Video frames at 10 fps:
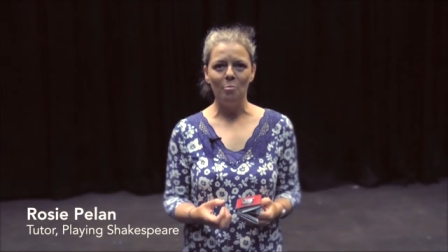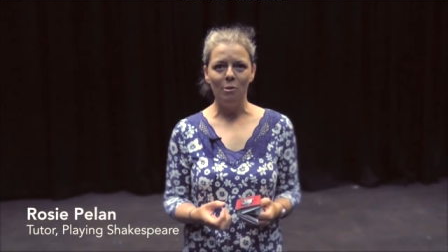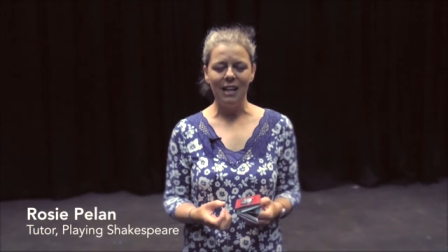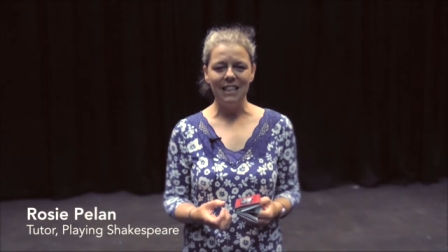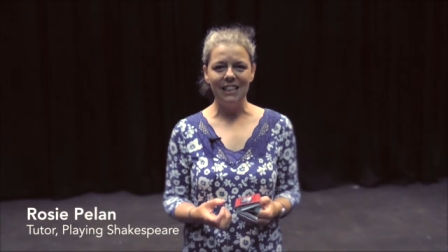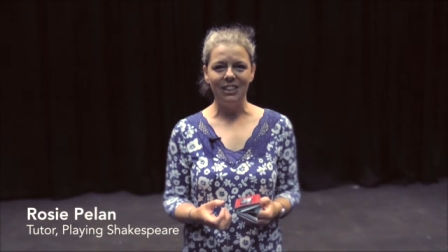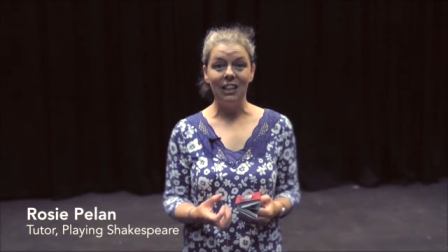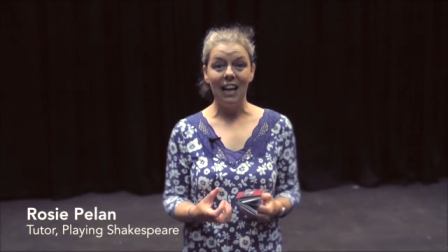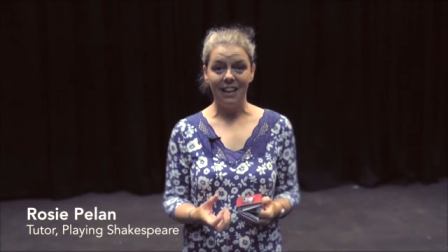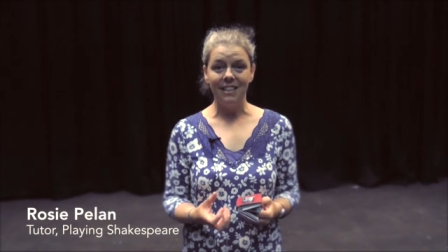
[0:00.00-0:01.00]
a
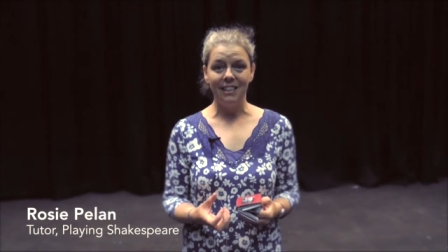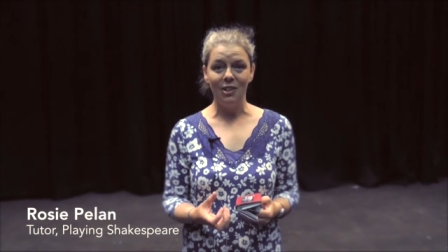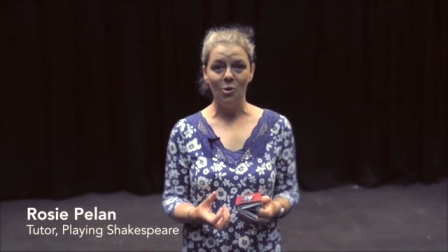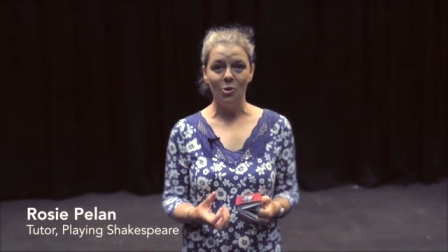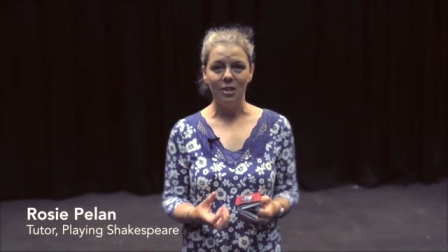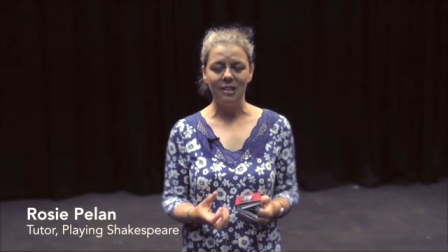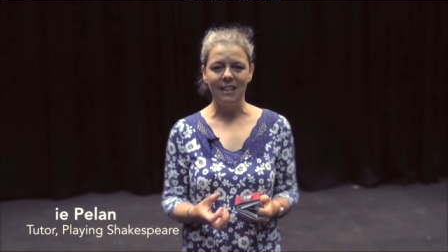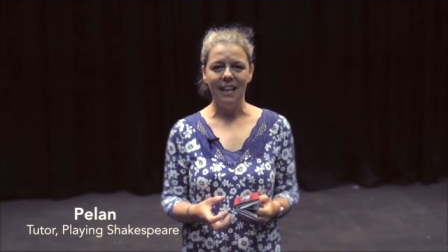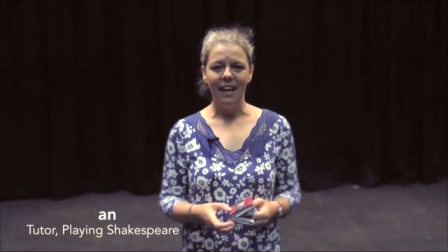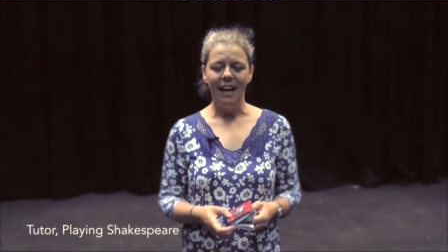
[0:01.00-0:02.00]
practical acting
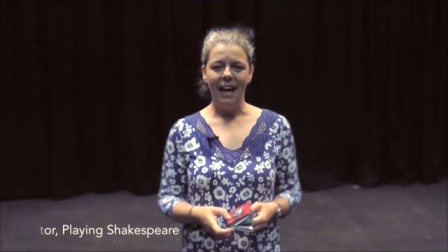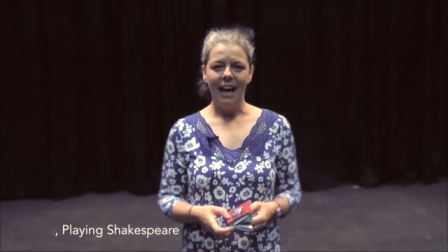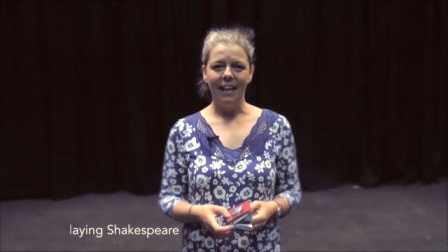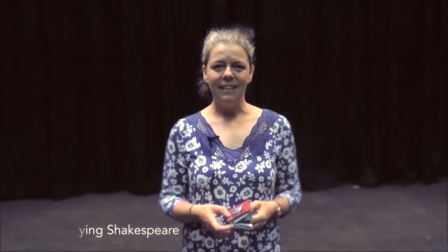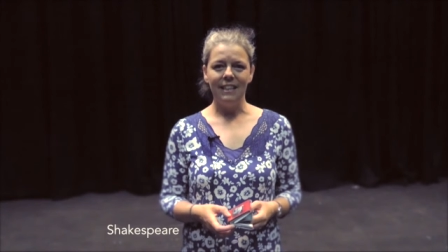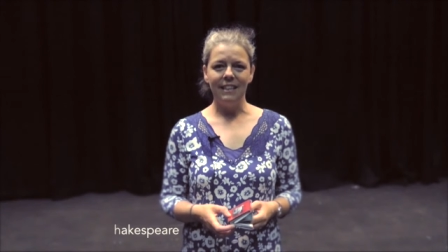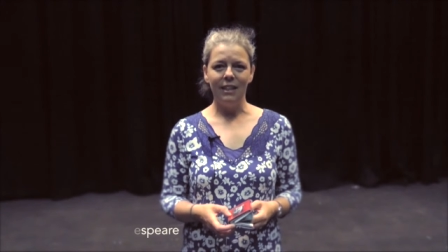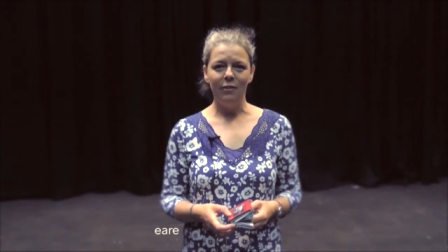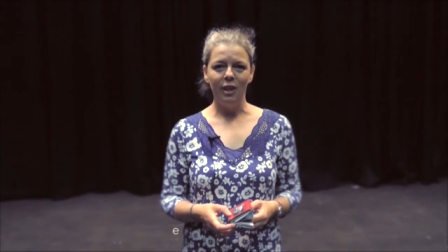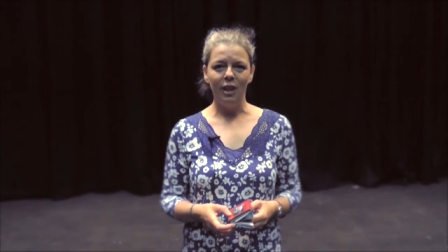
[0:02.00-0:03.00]
course and it's
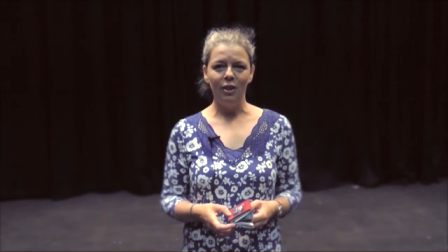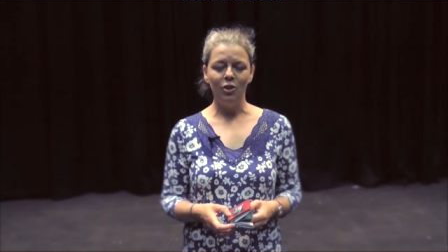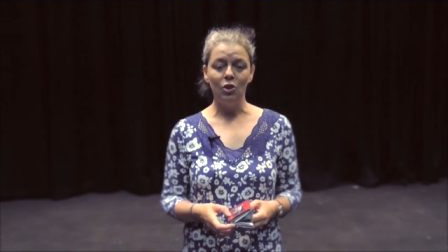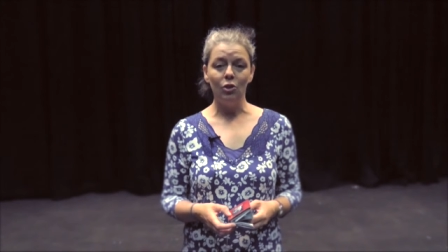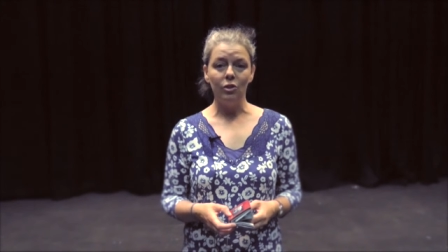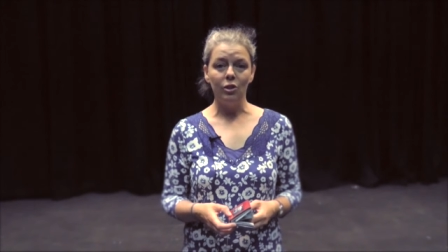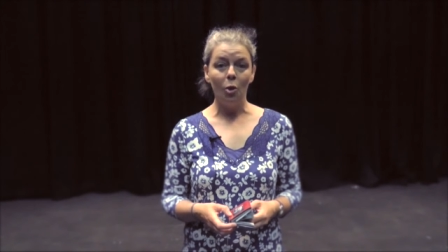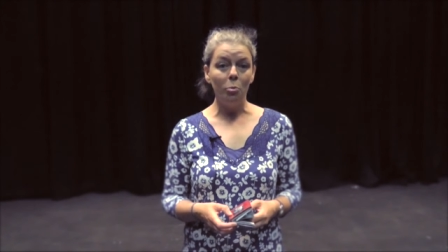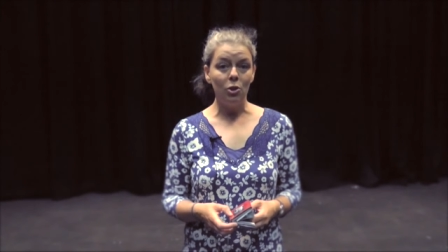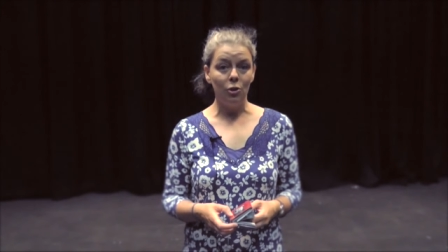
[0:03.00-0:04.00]
giving students the
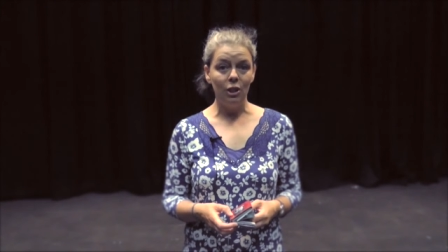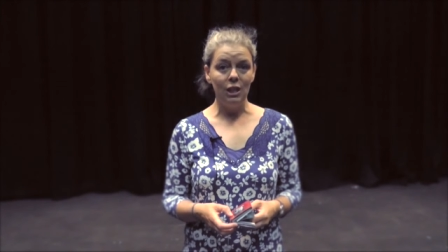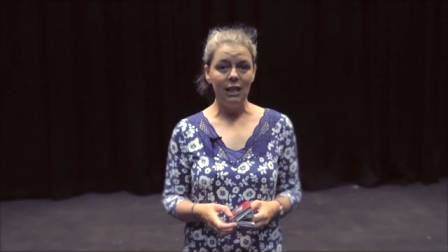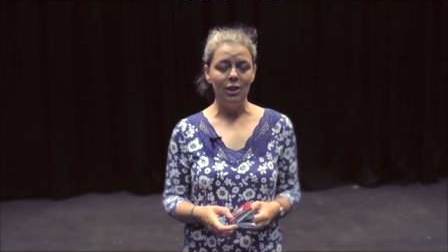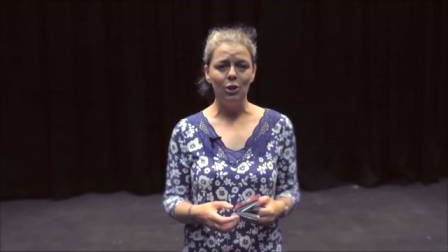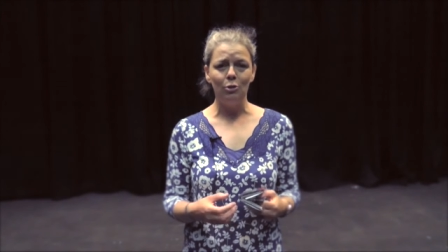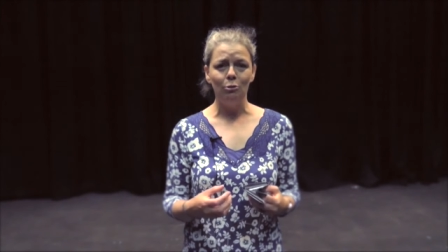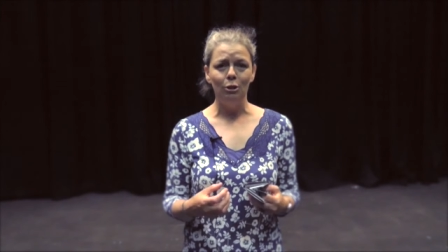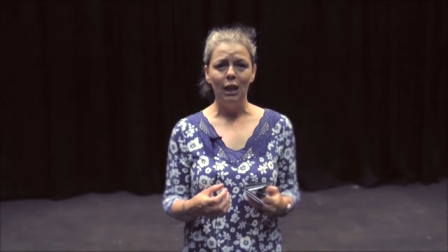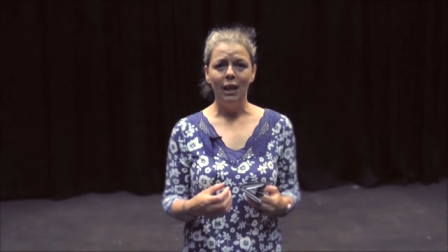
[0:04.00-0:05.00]
opportunity
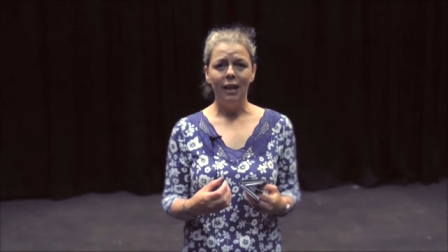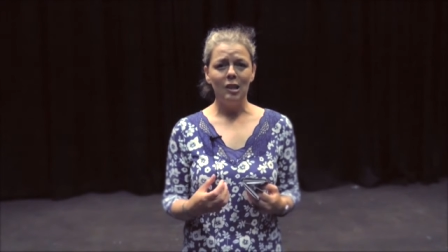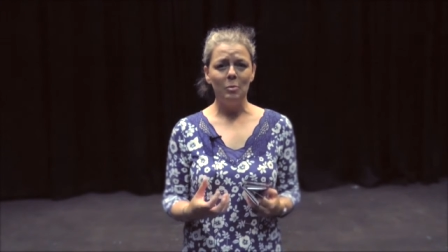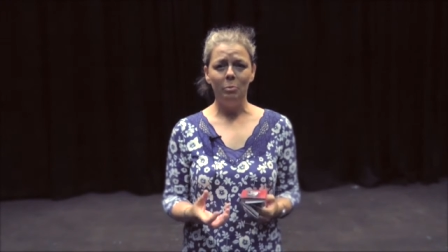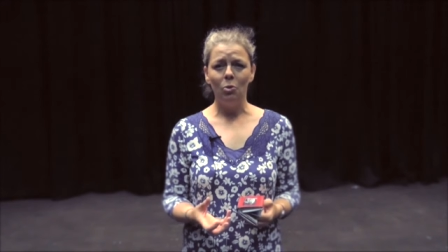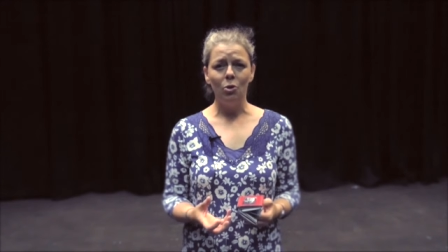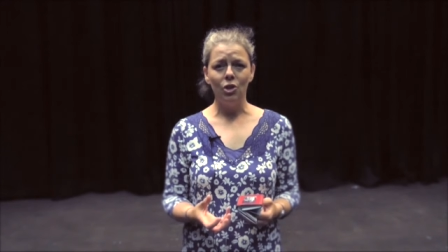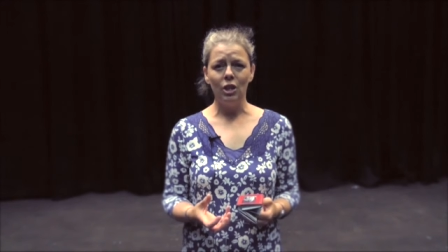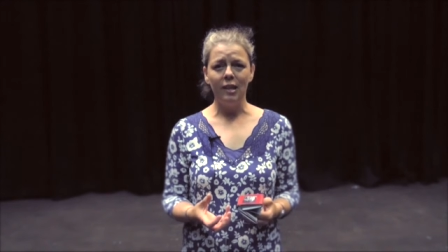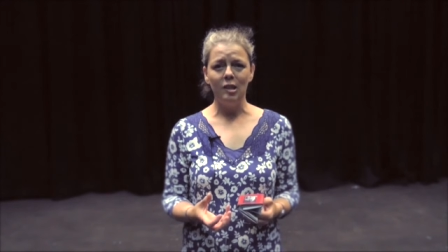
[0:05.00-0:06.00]
to explore
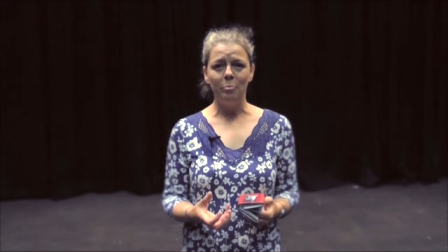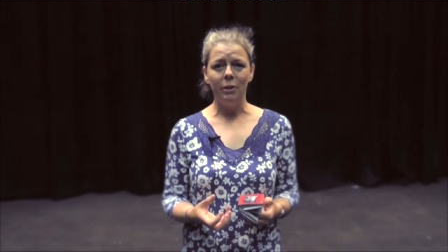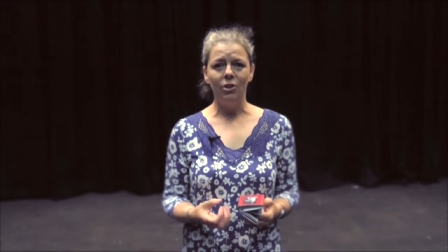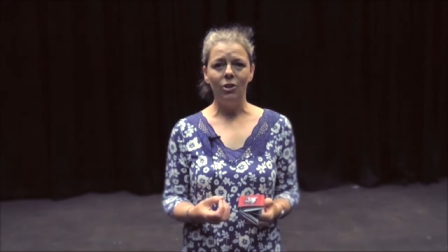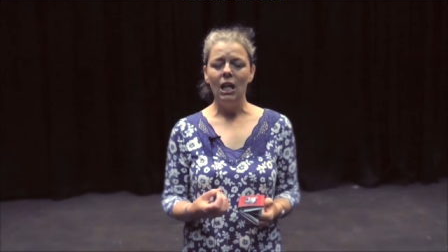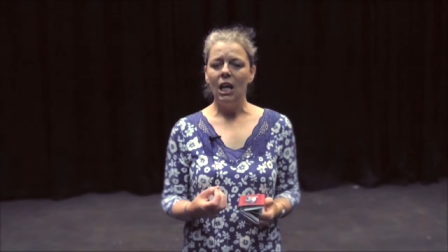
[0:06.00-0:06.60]
Shakespeare,